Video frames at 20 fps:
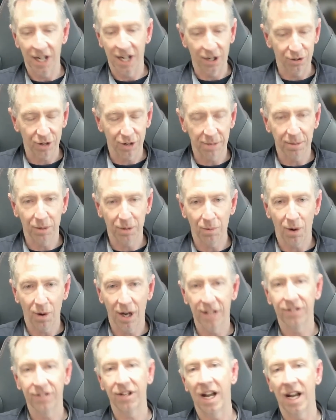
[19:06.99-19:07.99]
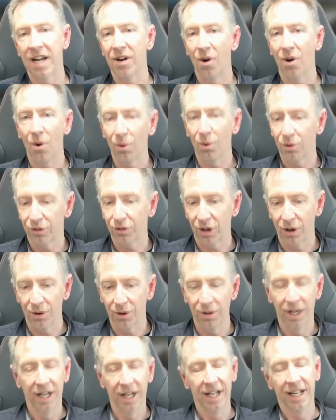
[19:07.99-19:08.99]
treatment-wise, and
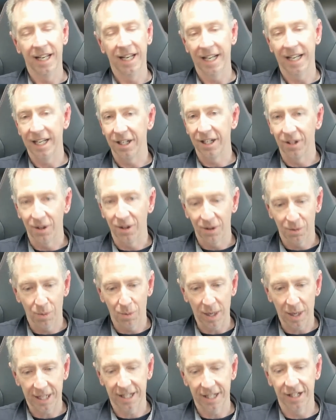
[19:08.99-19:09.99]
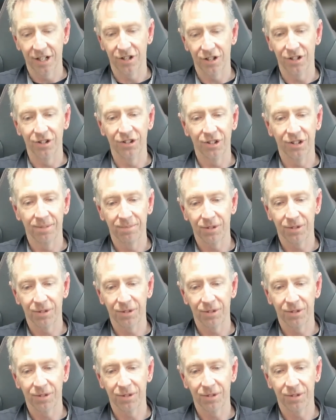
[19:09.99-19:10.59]
also in wet conditions.